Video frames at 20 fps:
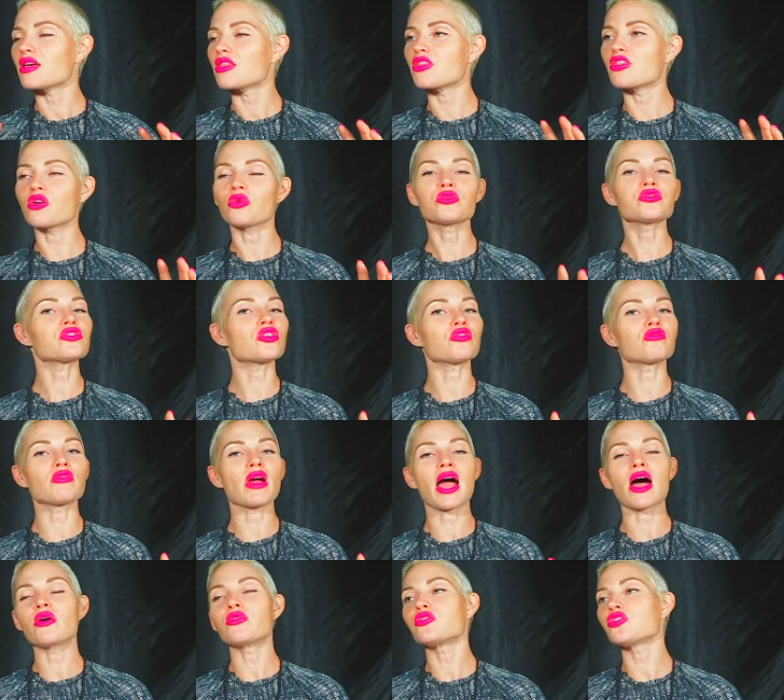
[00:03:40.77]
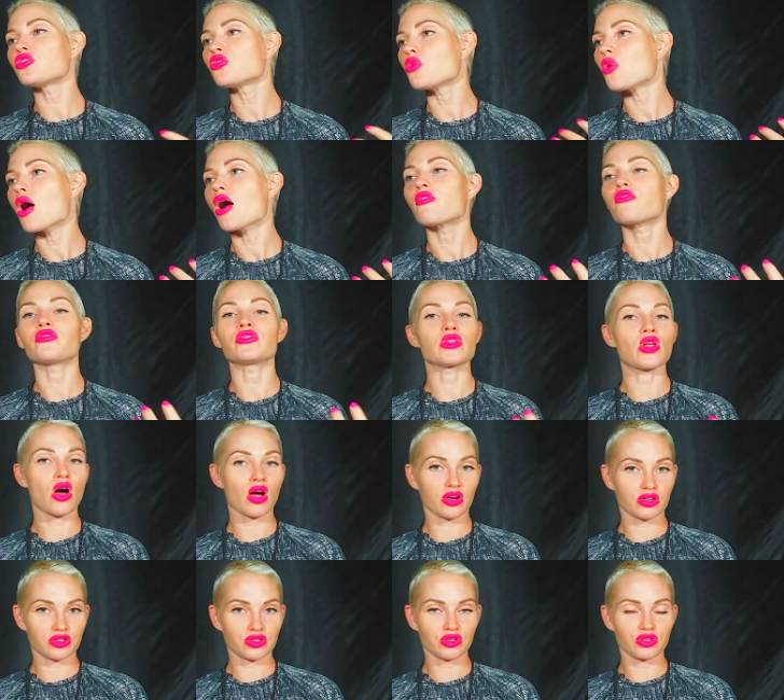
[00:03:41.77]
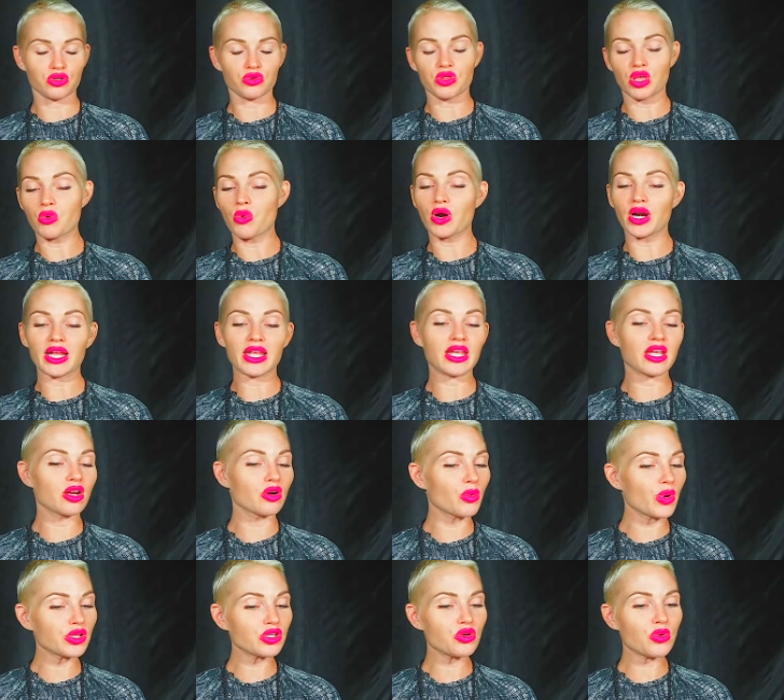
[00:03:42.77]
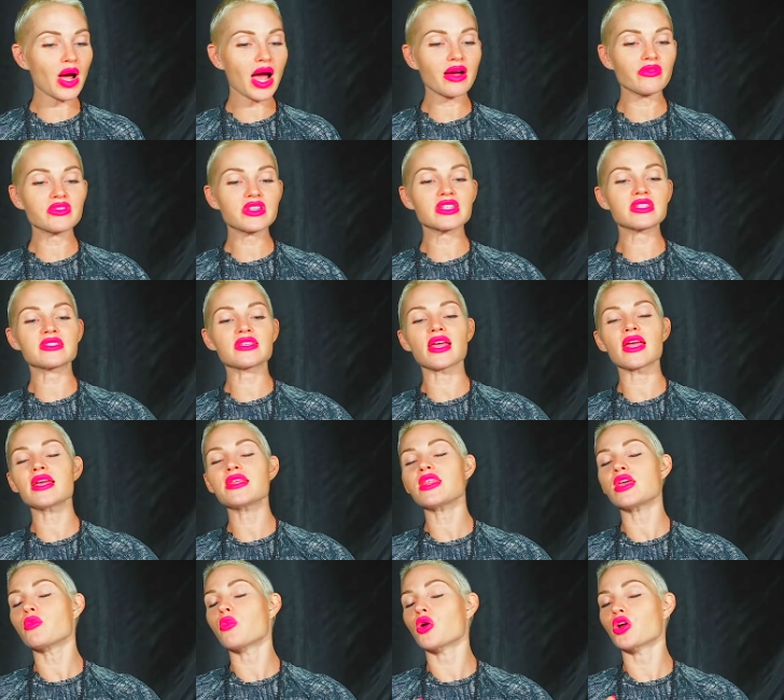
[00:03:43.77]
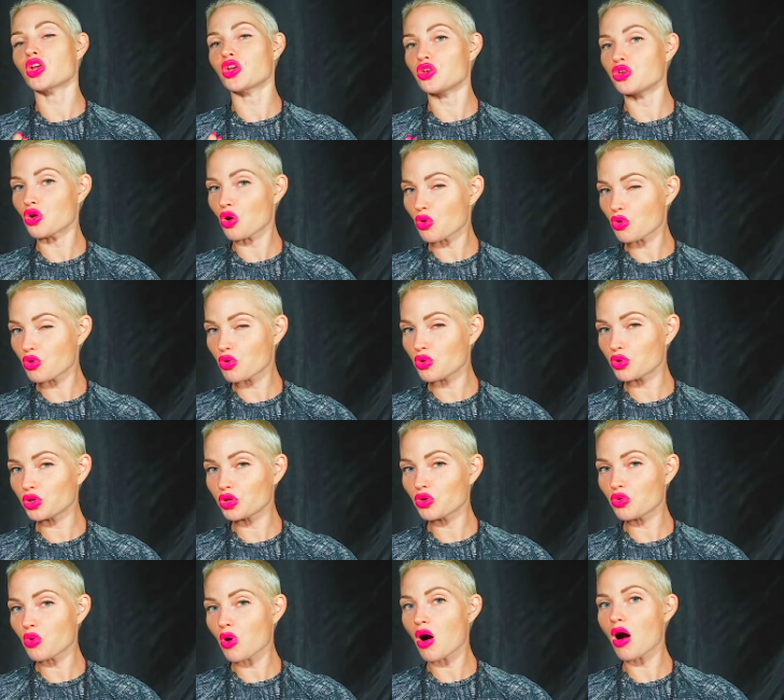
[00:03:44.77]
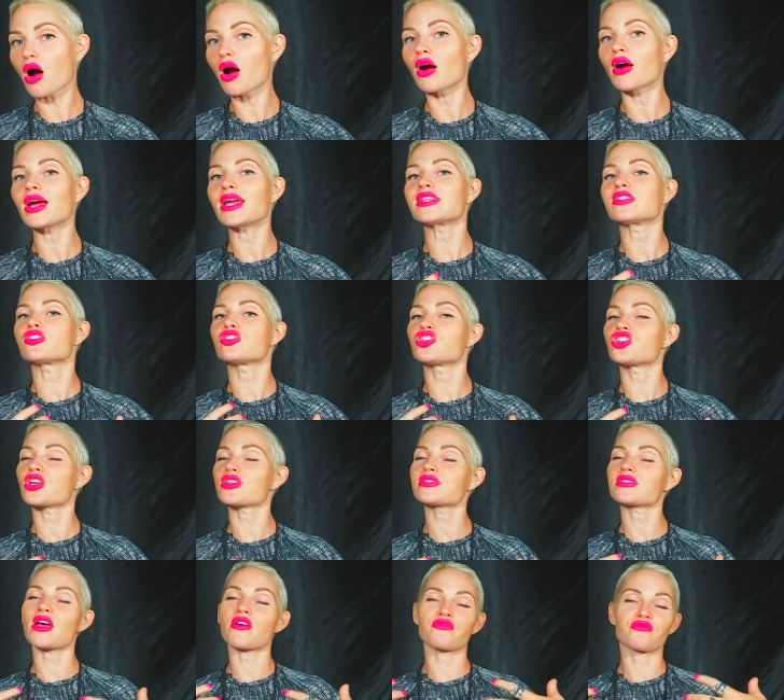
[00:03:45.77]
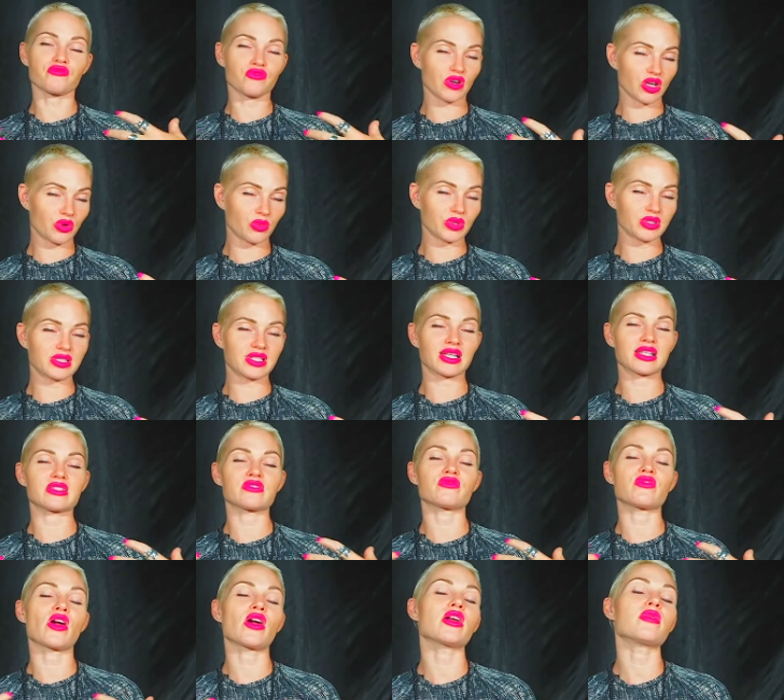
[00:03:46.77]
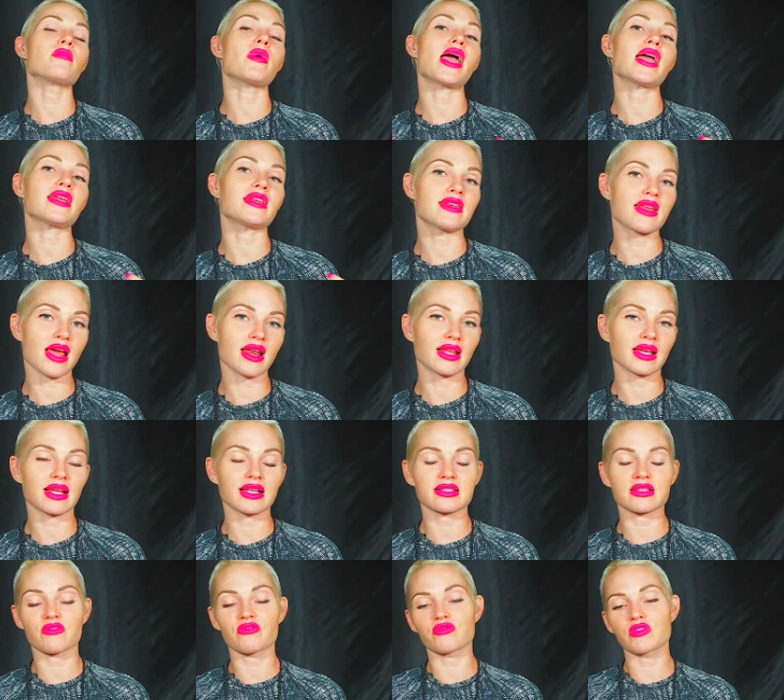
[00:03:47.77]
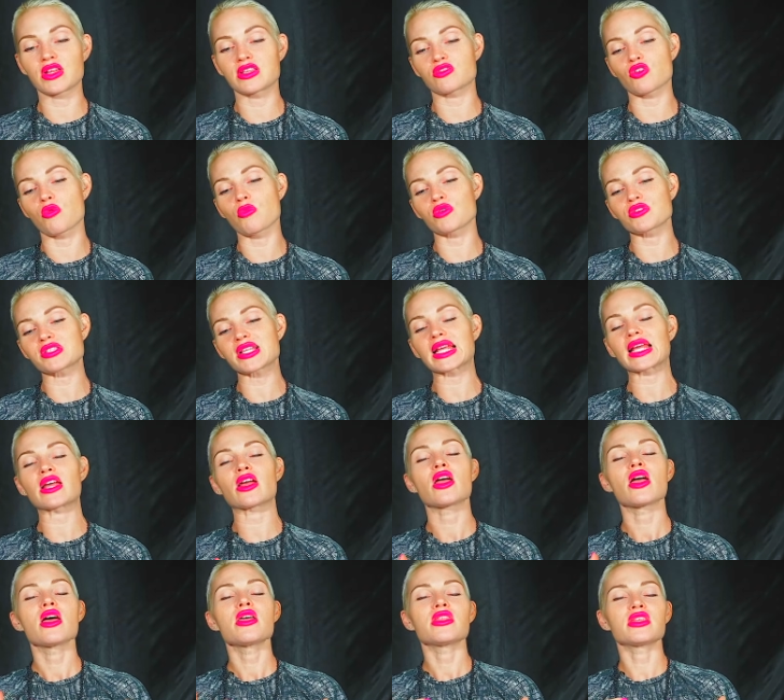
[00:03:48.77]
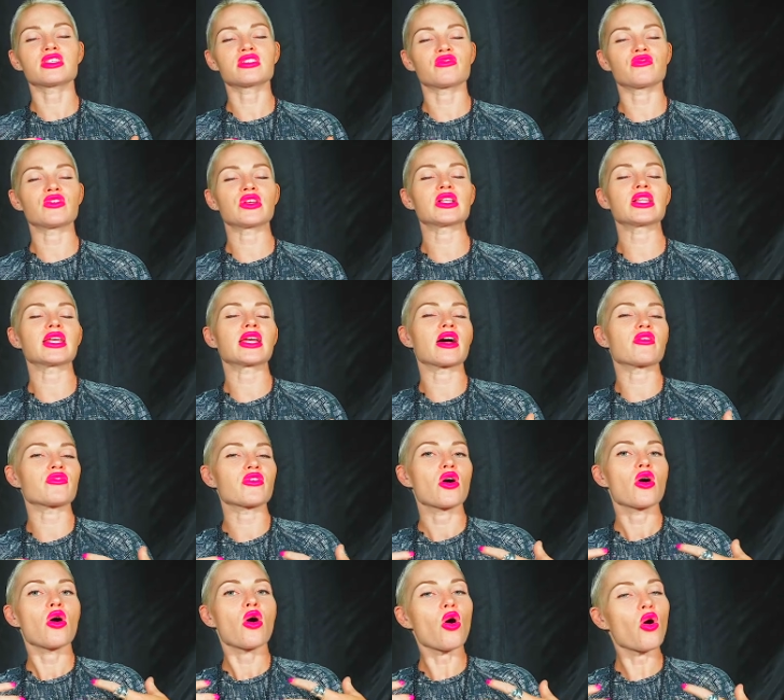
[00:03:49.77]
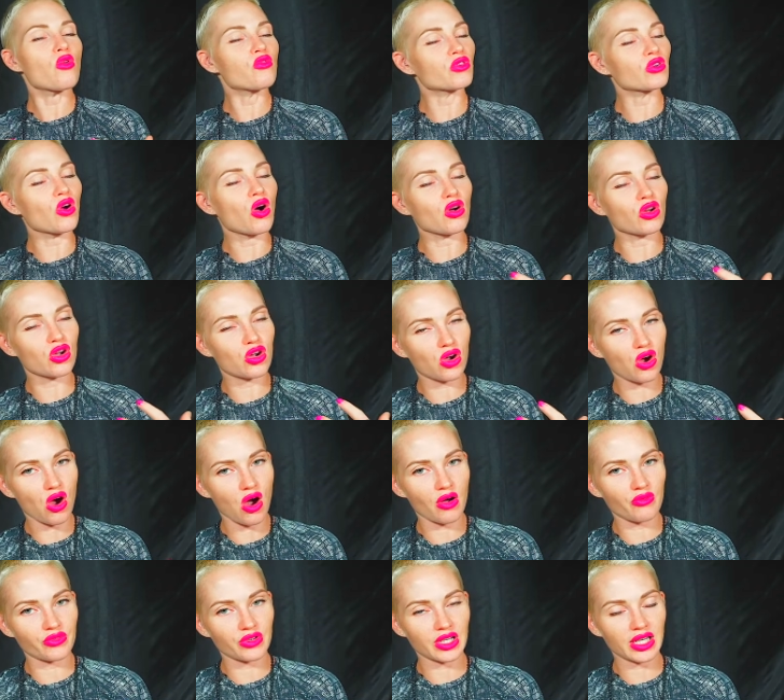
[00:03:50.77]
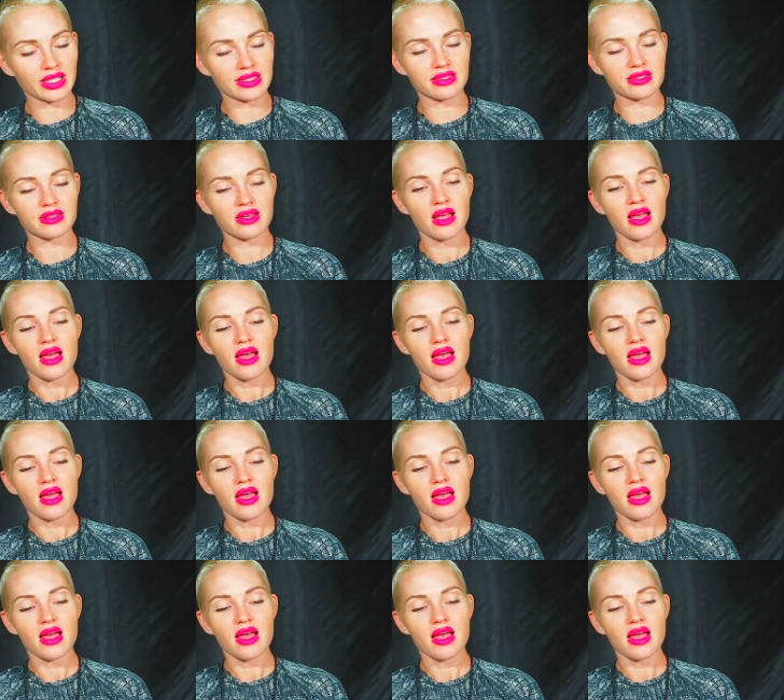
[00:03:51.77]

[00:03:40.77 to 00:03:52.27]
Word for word: Those around you flock to you. They want to hear what you have to say. They want to know who you are. It's just a frequency. It's very magnetic. It's a, it's almost like this feeling of overall confidence.